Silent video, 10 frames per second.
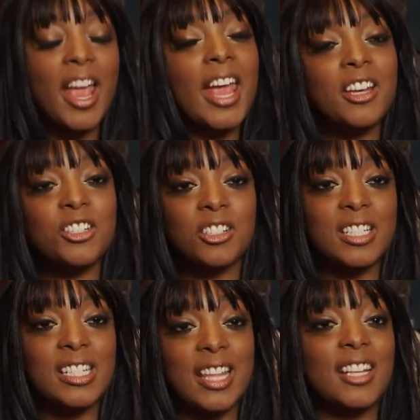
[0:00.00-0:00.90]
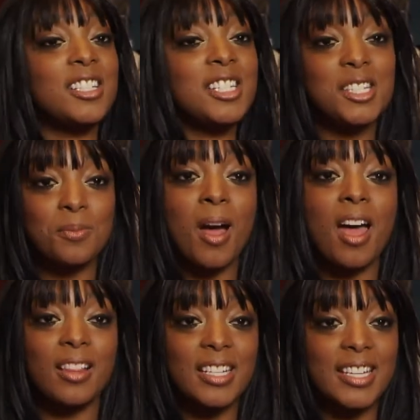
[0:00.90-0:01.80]
her angel is like just
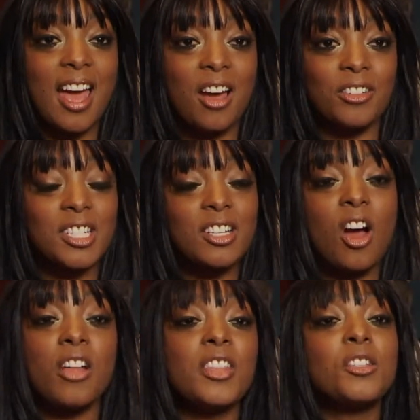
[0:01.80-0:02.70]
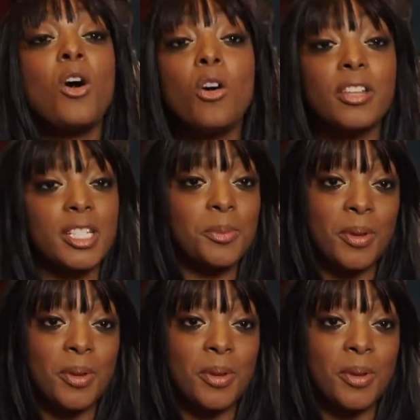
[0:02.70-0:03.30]
smiling down, just on this whole